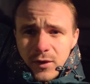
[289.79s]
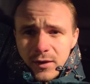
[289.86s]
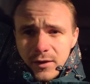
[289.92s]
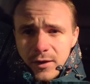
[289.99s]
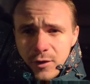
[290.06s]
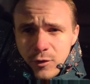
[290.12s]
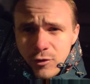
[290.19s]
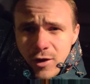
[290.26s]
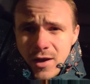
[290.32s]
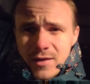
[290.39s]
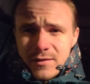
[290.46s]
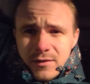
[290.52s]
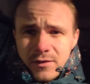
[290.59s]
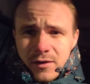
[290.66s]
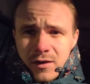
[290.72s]
They
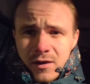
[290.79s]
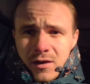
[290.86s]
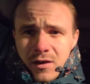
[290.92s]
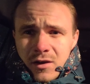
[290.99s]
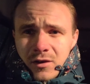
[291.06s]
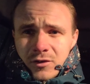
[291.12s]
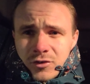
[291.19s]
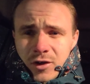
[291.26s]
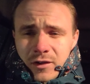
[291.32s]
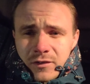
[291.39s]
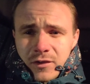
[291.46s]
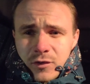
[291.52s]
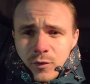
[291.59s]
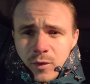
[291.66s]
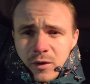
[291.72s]
created
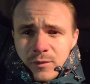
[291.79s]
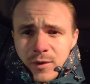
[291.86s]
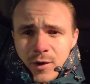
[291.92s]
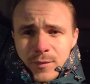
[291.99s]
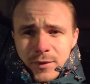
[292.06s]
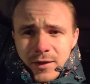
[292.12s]
chances quite well,